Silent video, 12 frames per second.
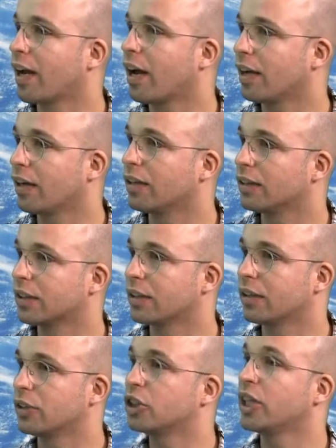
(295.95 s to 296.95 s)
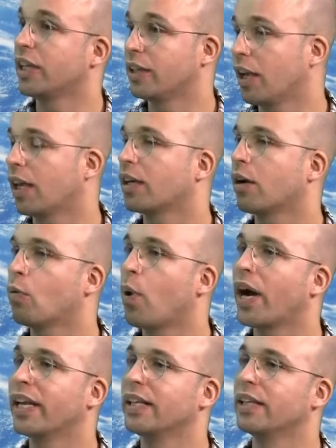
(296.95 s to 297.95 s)
island chain like
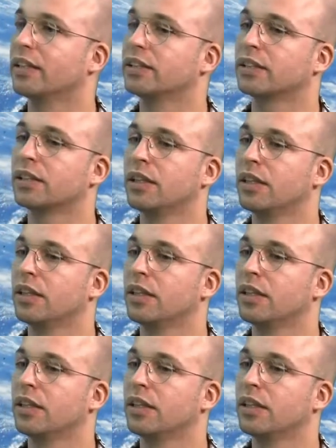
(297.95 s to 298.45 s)
Hawaii is.